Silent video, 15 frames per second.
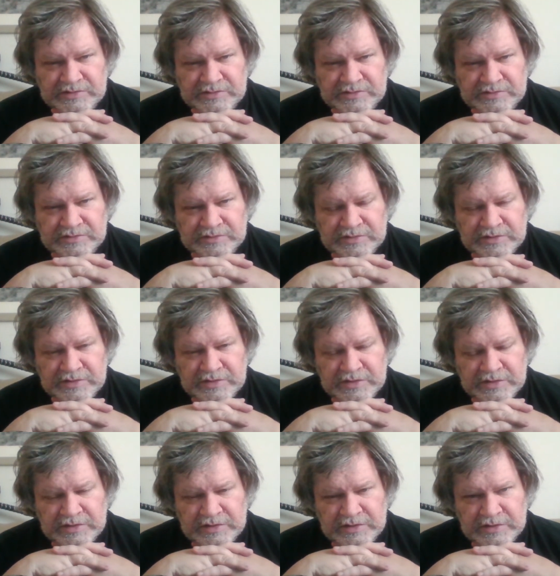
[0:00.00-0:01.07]

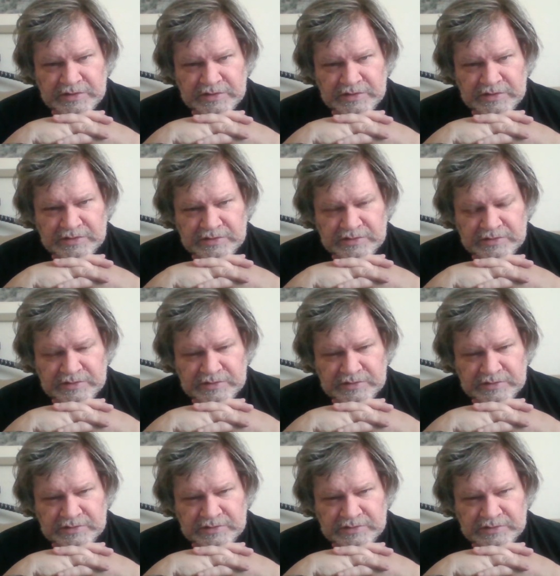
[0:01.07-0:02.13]

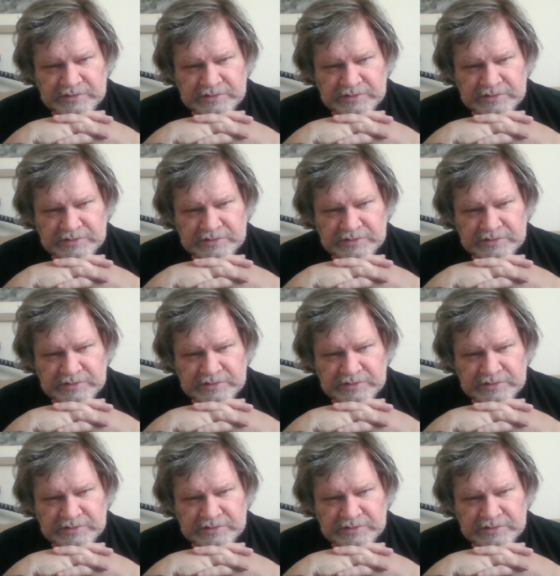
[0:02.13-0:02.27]
[no speech]